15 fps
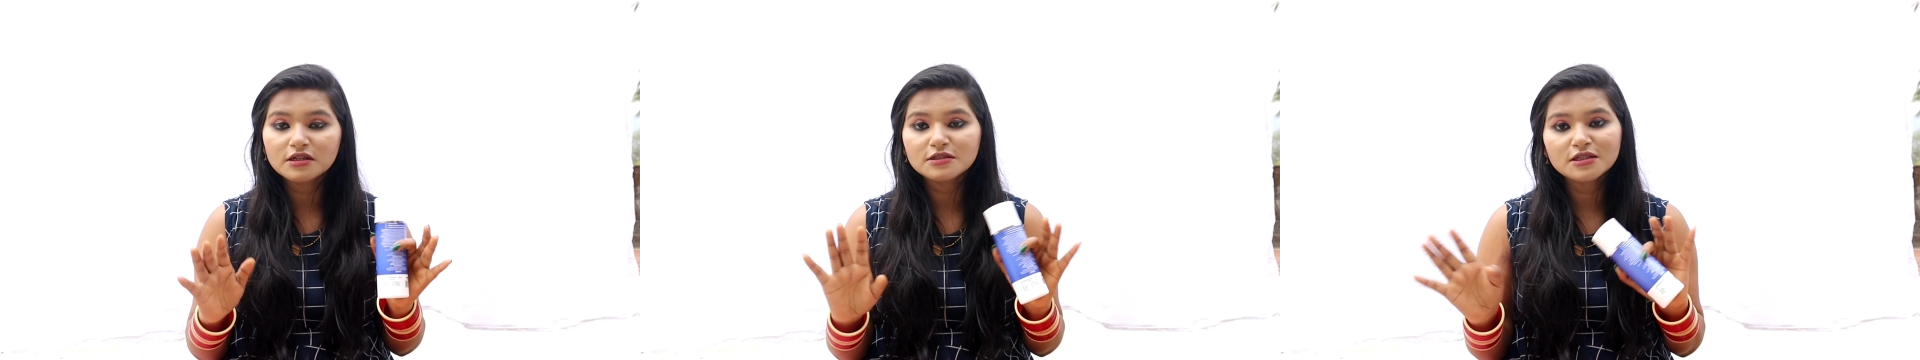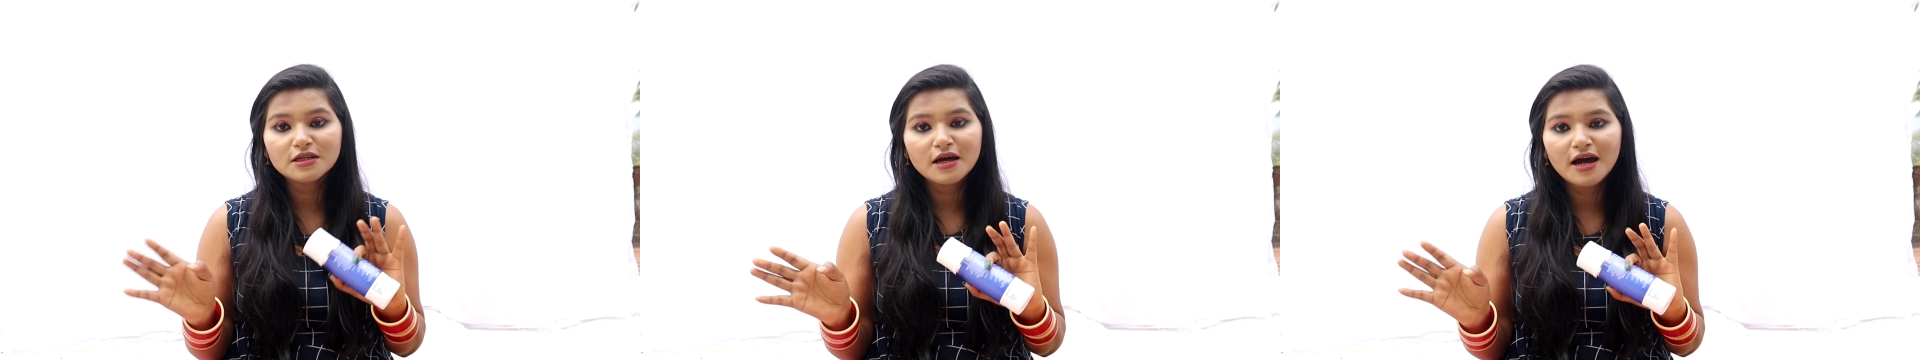
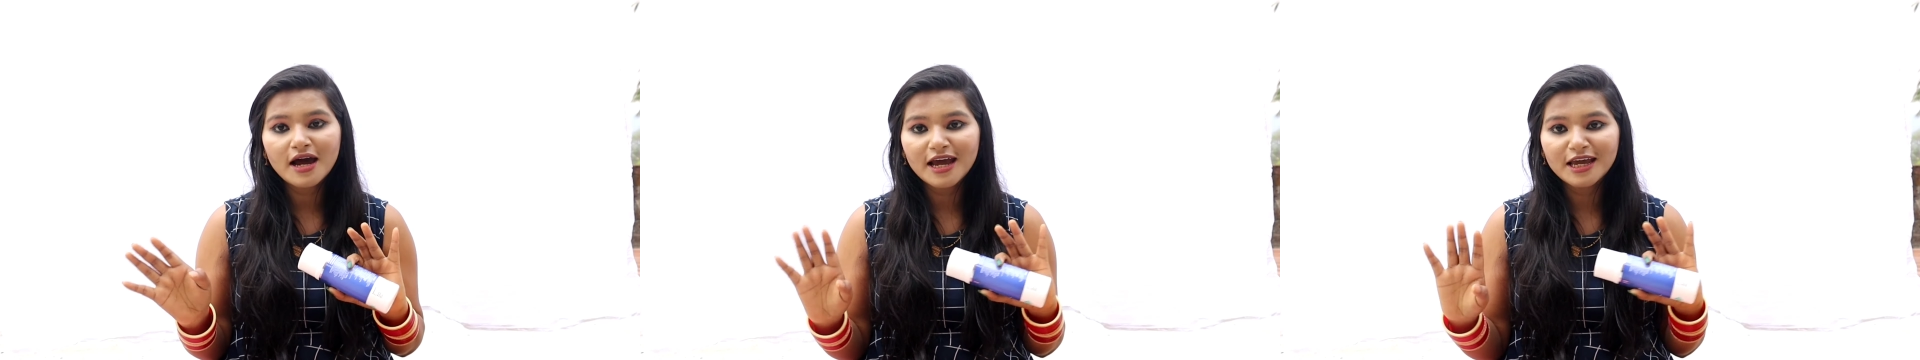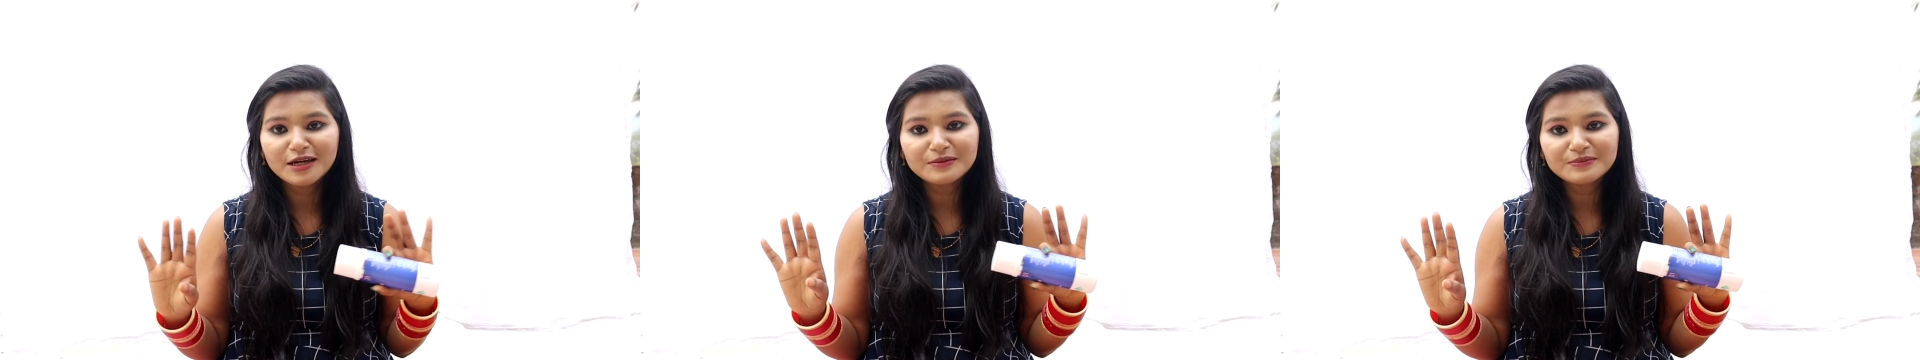because
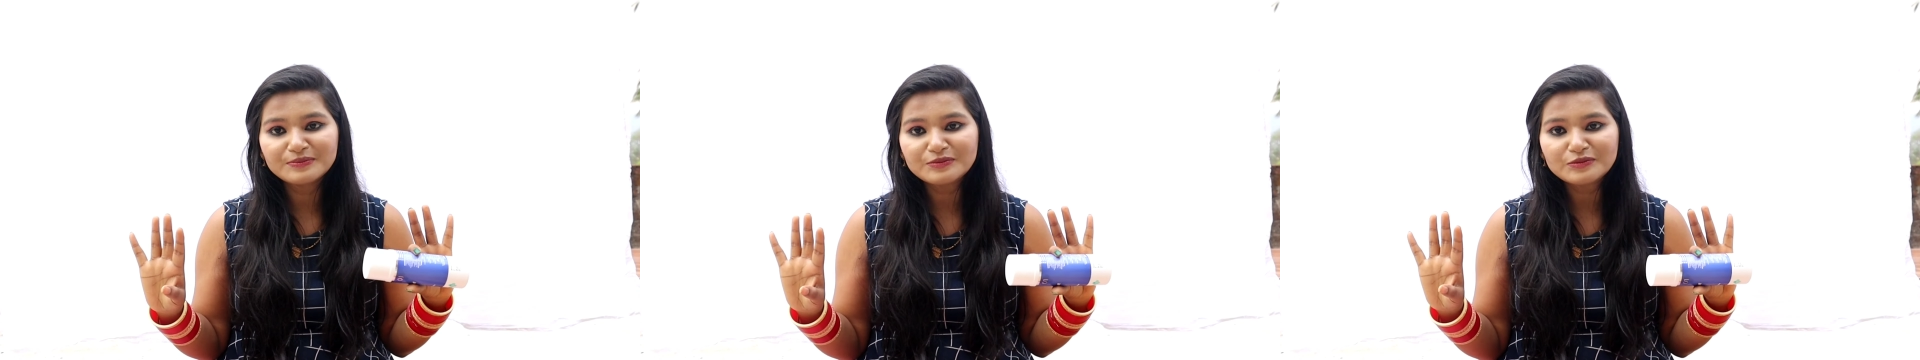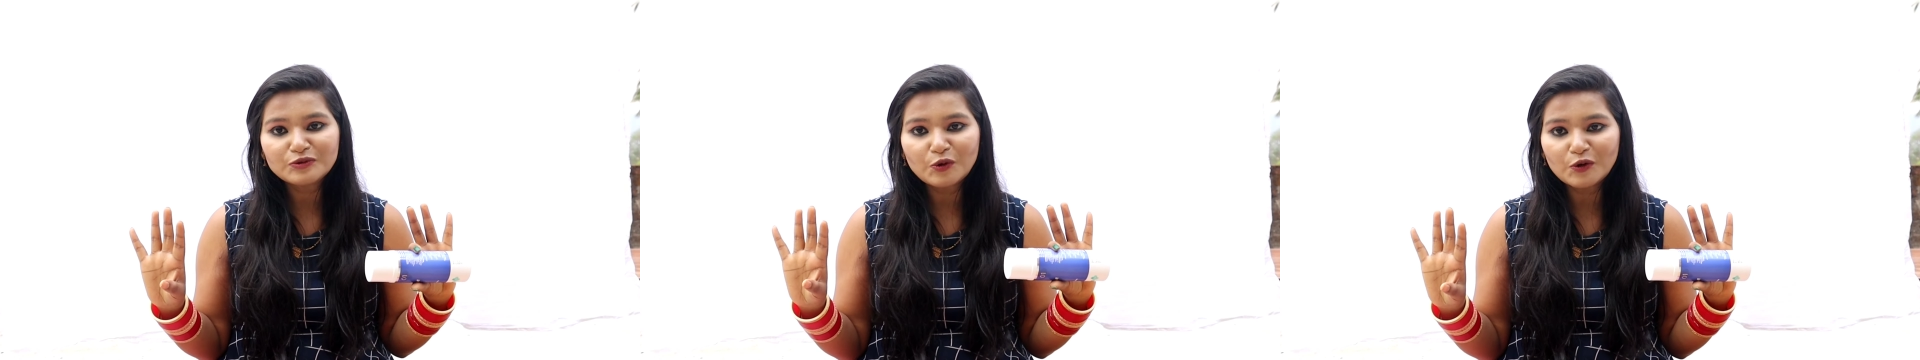I am
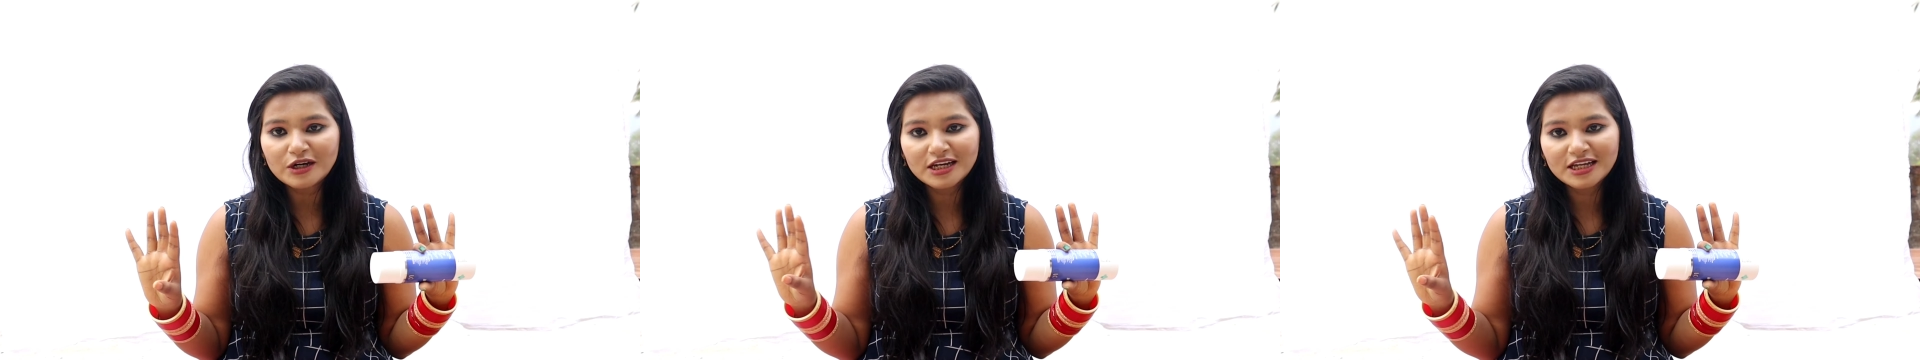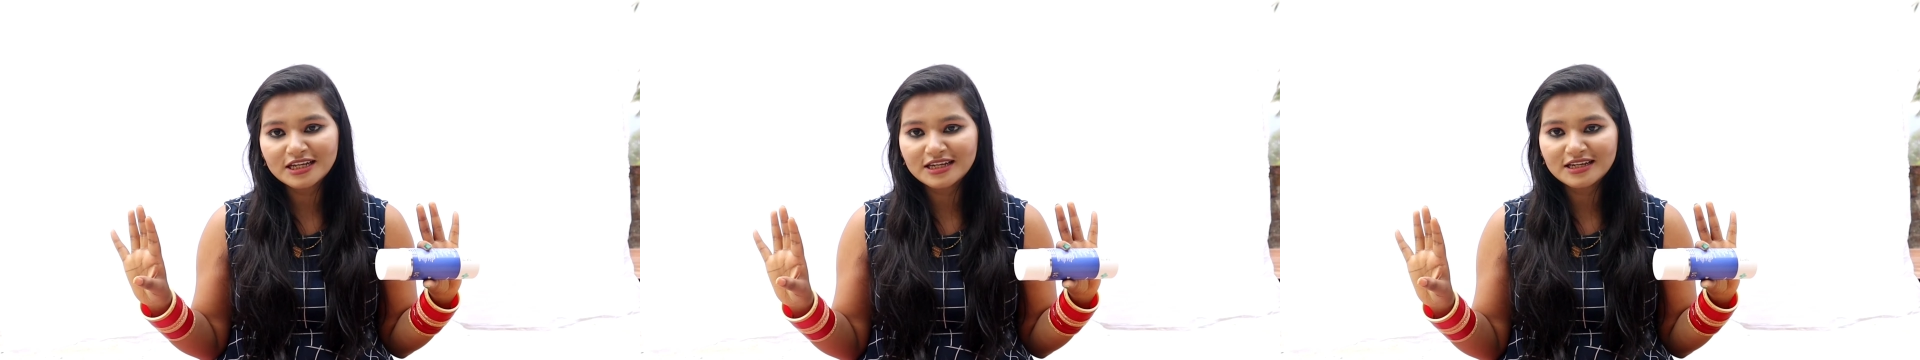
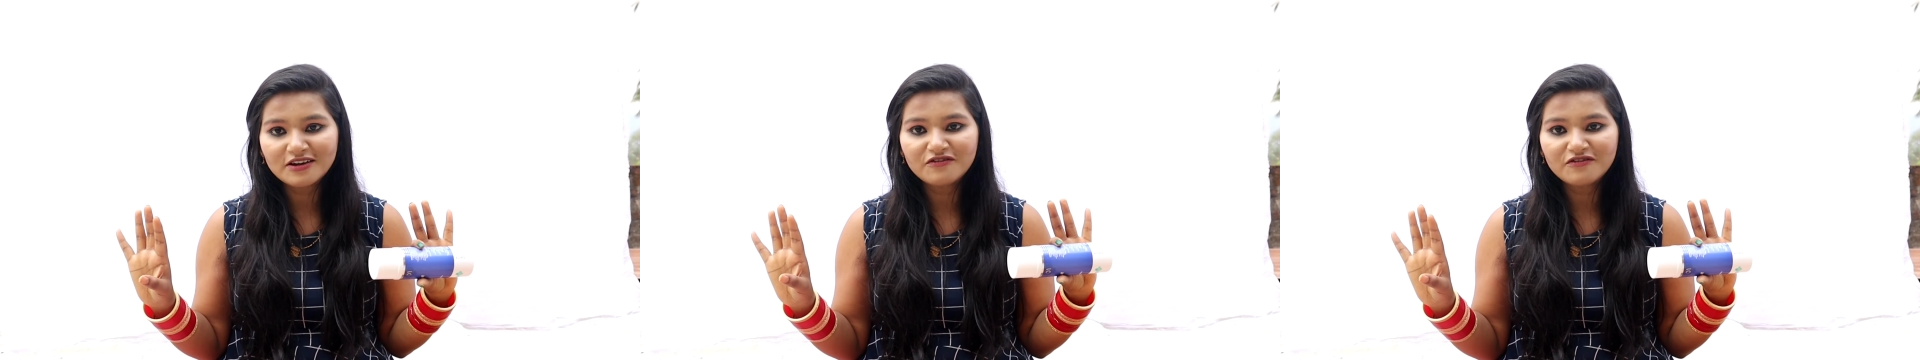totally